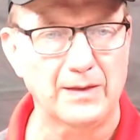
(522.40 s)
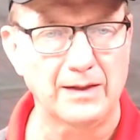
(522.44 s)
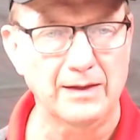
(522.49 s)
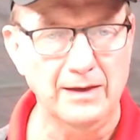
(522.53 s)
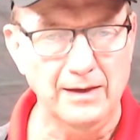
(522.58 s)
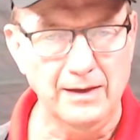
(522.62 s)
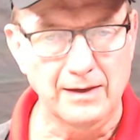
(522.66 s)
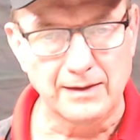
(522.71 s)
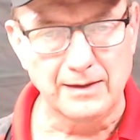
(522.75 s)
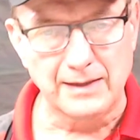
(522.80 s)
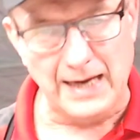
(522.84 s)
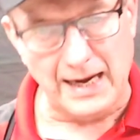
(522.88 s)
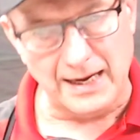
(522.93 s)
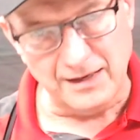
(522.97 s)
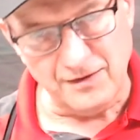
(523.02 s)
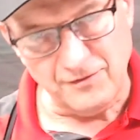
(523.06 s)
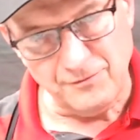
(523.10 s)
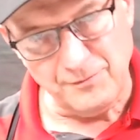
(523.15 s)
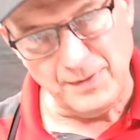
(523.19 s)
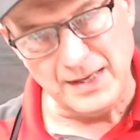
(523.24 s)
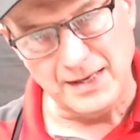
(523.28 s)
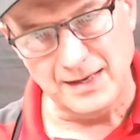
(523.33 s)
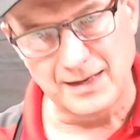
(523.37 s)
Kind of
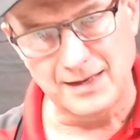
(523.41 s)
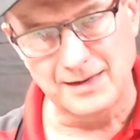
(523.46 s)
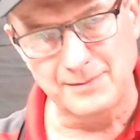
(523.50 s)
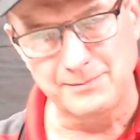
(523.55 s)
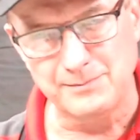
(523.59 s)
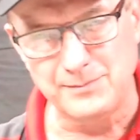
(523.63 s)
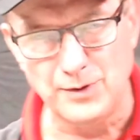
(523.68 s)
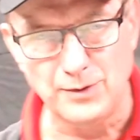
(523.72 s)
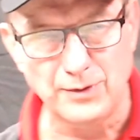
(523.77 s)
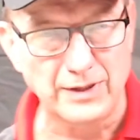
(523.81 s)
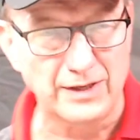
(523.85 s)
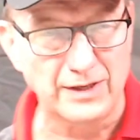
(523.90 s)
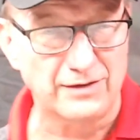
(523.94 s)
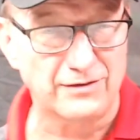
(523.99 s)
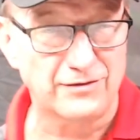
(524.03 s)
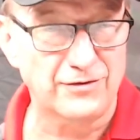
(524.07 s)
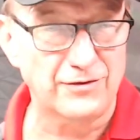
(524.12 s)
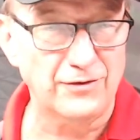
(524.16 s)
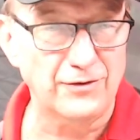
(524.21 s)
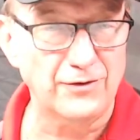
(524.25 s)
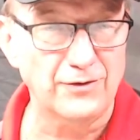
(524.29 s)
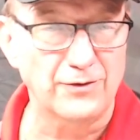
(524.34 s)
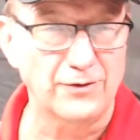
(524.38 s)
making it muted
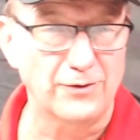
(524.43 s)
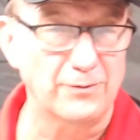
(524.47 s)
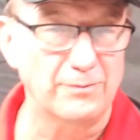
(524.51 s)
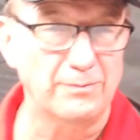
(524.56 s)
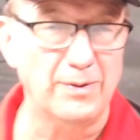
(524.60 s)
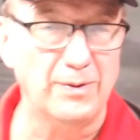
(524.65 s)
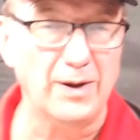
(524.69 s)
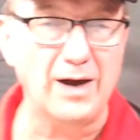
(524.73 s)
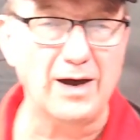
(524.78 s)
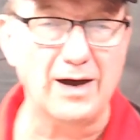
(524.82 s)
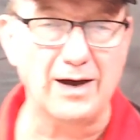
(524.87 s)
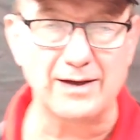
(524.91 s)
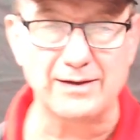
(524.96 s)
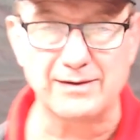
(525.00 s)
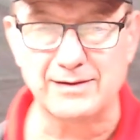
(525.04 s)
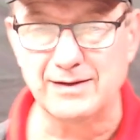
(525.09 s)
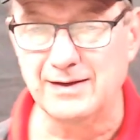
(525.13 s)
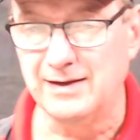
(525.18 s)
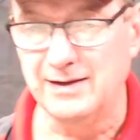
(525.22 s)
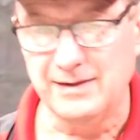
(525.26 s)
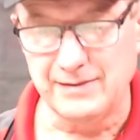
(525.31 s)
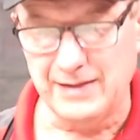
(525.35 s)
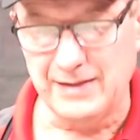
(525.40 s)
too, but
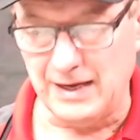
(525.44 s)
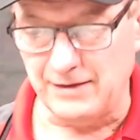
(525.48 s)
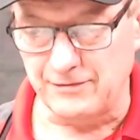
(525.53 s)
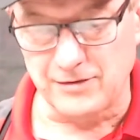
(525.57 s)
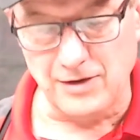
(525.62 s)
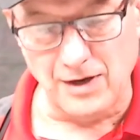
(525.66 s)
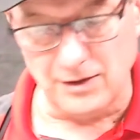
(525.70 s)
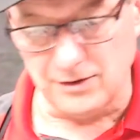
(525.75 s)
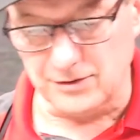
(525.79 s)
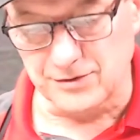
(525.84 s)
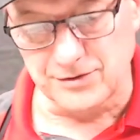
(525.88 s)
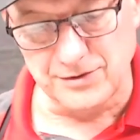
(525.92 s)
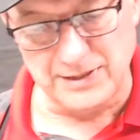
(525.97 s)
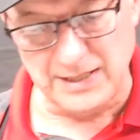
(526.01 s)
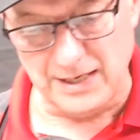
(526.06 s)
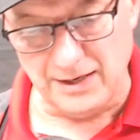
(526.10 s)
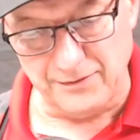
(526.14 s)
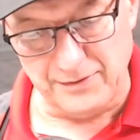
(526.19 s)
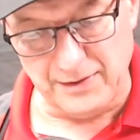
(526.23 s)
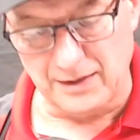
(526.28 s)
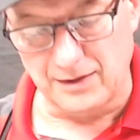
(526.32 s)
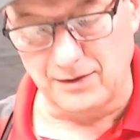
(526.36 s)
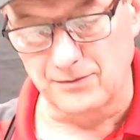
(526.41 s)
they have colors now
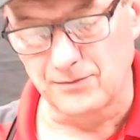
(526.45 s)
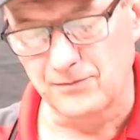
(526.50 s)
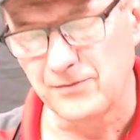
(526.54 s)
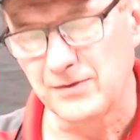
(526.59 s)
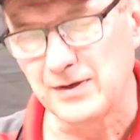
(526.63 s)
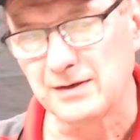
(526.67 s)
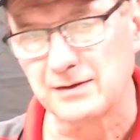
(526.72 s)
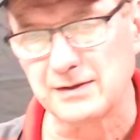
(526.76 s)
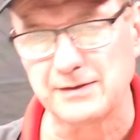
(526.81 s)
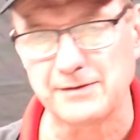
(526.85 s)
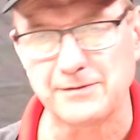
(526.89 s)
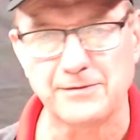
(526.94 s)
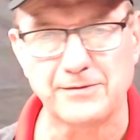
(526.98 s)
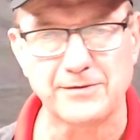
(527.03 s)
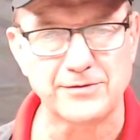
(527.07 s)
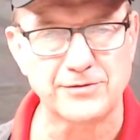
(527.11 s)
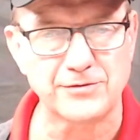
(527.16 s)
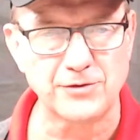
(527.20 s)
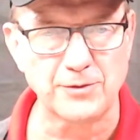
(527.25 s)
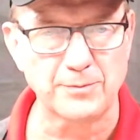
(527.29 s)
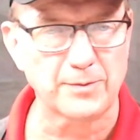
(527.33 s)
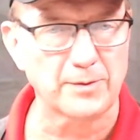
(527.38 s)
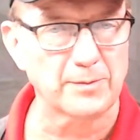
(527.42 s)
that are very
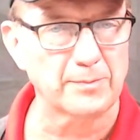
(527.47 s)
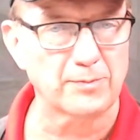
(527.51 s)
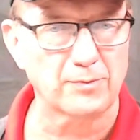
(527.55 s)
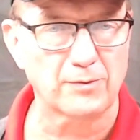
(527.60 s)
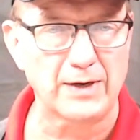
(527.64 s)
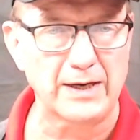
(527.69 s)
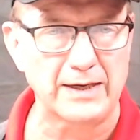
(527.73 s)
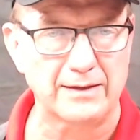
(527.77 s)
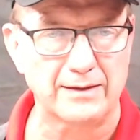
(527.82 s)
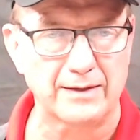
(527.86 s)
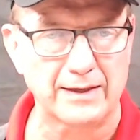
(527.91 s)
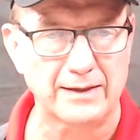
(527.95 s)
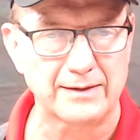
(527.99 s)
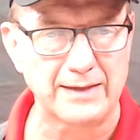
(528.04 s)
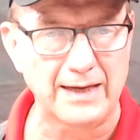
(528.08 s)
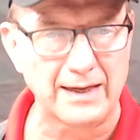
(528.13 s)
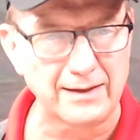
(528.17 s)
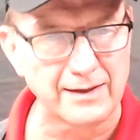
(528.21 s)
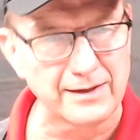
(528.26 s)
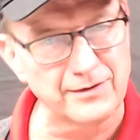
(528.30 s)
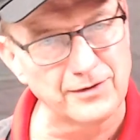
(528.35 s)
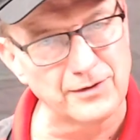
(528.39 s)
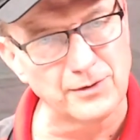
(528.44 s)
super bright, like not
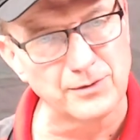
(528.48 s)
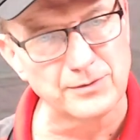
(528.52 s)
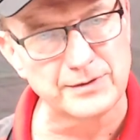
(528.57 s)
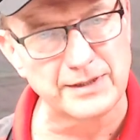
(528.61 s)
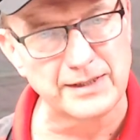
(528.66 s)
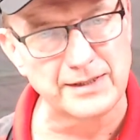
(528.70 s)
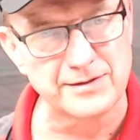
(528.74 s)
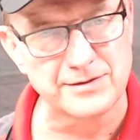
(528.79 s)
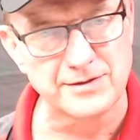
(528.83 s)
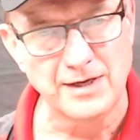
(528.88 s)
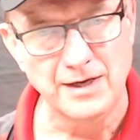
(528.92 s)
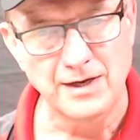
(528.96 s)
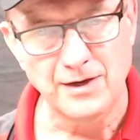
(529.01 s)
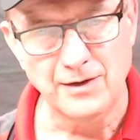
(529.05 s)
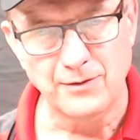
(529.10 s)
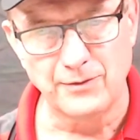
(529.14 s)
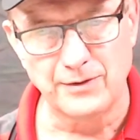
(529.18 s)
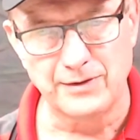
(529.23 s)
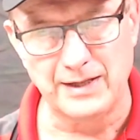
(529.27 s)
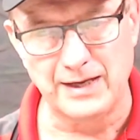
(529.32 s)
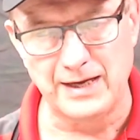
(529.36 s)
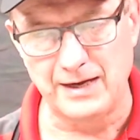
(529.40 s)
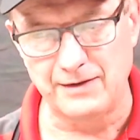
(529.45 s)
like the old days when
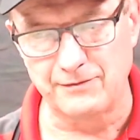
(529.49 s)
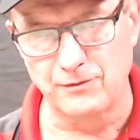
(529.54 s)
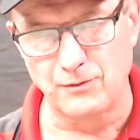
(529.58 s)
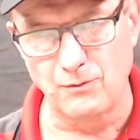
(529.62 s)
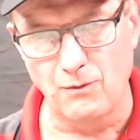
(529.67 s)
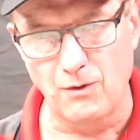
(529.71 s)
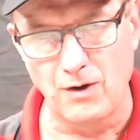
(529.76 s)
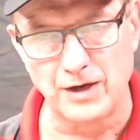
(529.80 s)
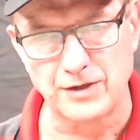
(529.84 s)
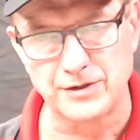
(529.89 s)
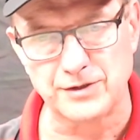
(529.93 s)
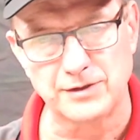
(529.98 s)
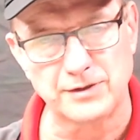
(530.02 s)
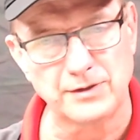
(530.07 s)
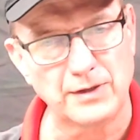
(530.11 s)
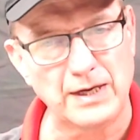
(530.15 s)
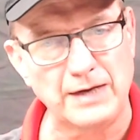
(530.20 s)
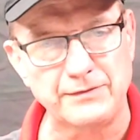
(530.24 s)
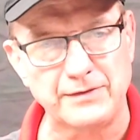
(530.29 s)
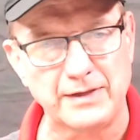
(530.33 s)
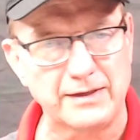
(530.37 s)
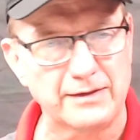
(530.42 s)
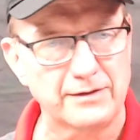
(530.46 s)
they have gouache and
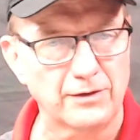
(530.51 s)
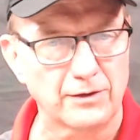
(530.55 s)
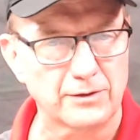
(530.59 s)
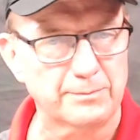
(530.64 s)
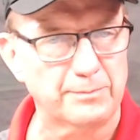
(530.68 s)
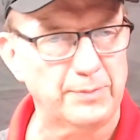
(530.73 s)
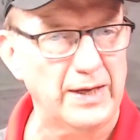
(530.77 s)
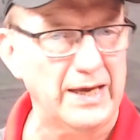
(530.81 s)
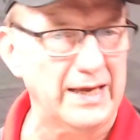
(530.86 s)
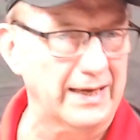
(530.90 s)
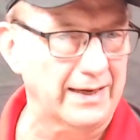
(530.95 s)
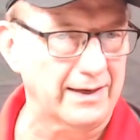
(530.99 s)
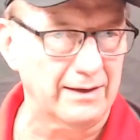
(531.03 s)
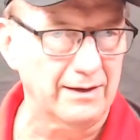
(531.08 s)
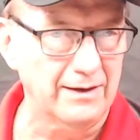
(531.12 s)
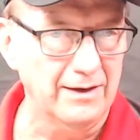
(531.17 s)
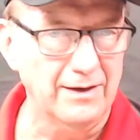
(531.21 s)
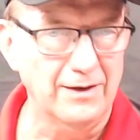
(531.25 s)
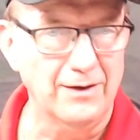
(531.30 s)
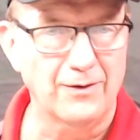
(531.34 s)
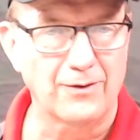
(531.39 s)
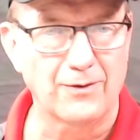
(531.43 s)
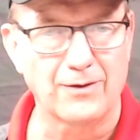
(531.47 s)
everything looked pink
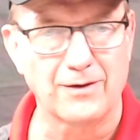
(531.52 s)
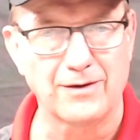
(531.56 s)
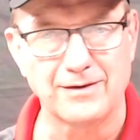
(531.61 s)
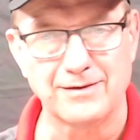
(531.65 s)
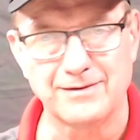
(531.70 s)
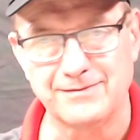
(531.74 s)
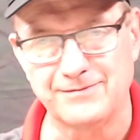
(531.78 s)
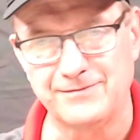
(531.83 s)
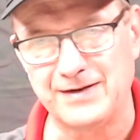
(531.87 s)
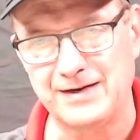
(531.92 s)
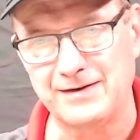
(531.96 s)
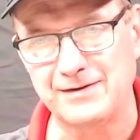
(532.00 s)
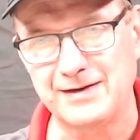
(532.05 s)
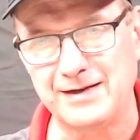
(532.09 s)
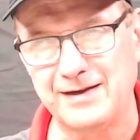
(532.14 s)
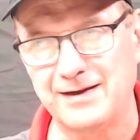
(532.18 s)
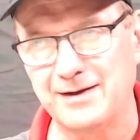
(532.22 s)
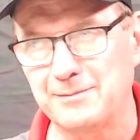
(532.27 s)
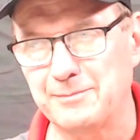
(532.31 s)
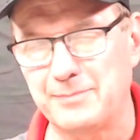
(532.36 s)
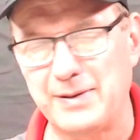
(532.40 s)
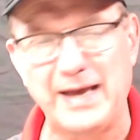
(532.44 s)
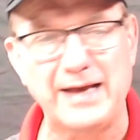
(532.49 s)
or very
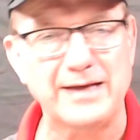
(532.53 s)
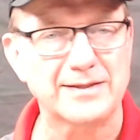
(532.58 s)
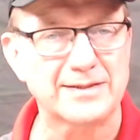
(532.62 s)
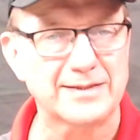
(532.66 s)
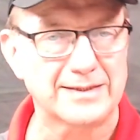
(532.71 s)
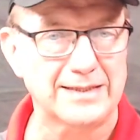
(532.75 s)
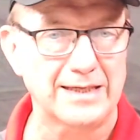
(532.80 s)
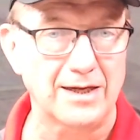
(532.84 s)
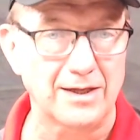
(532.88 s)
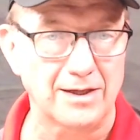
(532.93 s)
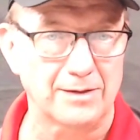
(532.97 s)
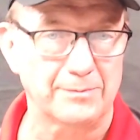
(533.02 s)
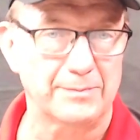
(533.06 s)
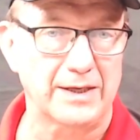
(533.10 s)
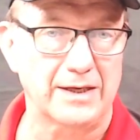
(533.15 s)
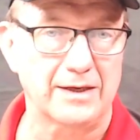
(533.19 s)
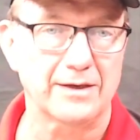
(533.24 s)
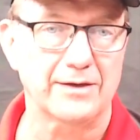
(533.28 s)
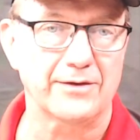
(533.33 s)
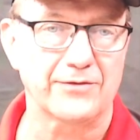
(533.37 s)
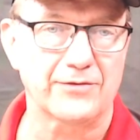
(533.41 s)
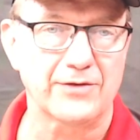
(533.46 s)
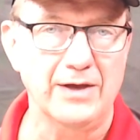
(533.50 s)
pastel,
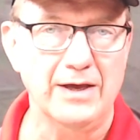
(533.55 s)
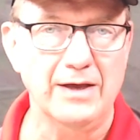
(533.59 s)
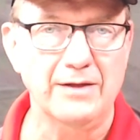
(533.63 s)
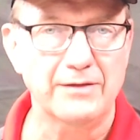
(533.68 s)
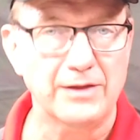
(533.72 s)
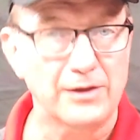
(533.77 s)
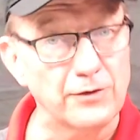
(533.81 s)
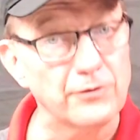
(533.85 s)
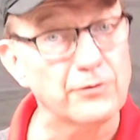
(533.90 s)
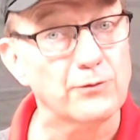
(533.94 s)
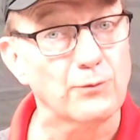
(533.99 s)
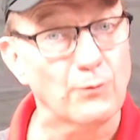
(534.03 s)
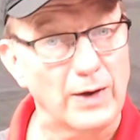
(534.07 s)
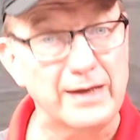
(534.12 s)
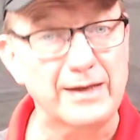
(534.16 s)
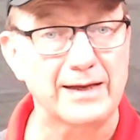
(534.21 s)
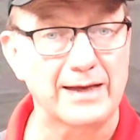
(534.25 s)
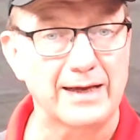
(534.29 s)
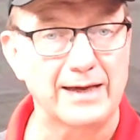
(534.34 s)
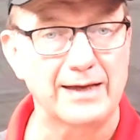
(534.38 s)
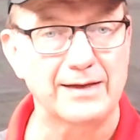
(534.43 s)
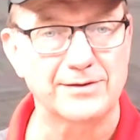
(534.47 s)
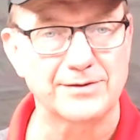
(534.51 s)
because they use whitening
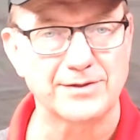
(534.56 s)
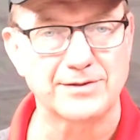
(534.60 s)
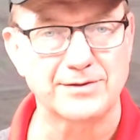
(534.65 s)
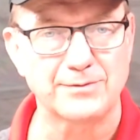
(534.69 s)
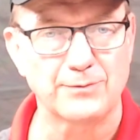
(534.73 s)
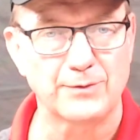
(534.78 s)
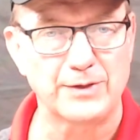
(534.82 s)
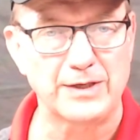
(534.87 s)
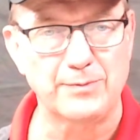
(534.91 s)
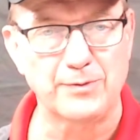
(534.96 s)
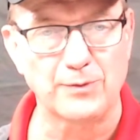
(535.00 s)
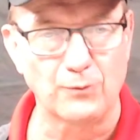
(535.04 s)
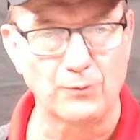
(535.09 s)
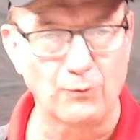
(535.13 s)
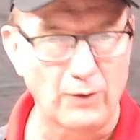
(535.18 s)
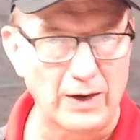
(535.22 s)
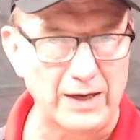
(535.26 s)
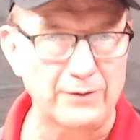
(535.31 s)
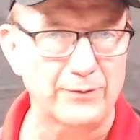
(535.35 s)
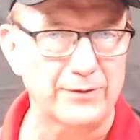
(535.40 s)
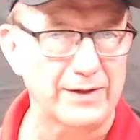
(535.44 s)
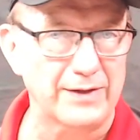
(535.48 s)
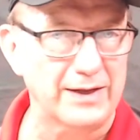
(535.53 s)
agents, and when you put white
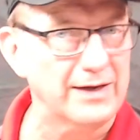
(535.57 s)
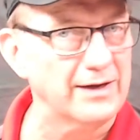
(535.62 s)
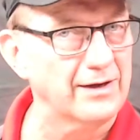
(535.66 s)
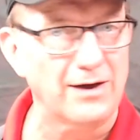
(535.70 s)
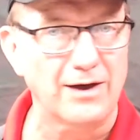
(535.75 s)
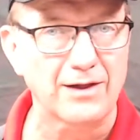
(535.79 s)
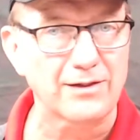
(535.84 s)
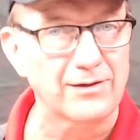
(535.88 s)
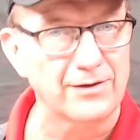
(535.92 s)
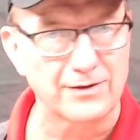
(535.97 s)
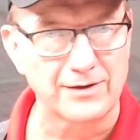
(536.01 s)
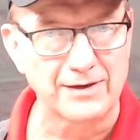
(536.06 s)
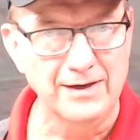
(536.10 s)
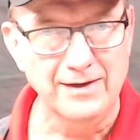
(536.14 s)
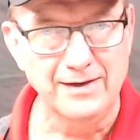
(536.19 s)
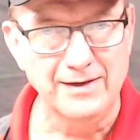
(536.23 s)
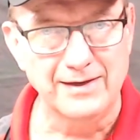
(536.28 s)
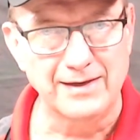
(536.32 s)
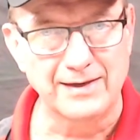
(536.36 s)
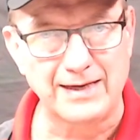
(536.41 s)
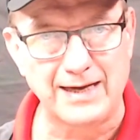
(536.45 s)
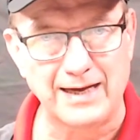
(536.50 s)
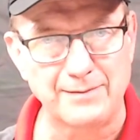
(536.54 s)
with any color,
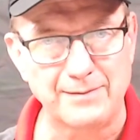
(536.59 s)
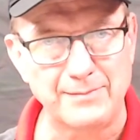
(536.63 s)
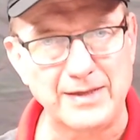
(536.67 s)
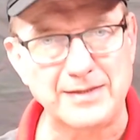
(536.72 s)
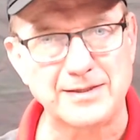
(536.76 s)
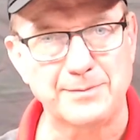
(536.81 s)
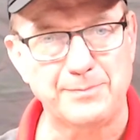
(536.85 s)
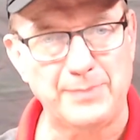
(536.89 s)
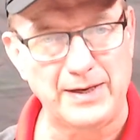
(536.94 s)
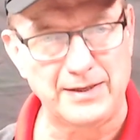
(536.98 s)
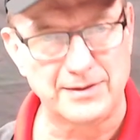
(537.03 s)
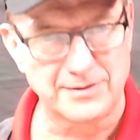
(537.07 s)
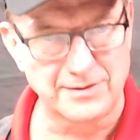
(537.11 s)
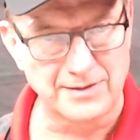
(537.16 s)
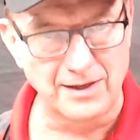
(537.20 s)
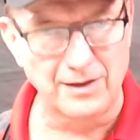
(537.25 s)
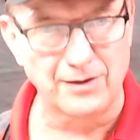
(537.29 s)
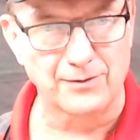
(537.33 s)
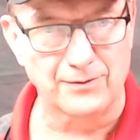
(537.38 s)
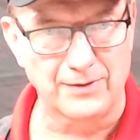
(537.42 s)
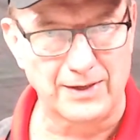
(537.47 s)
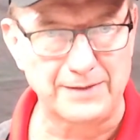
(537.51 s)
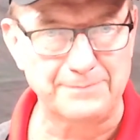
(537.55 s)
it kind of makes it pastel,
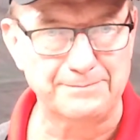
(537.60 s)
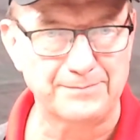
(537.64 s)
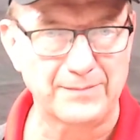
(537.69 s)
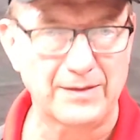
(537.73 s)
right?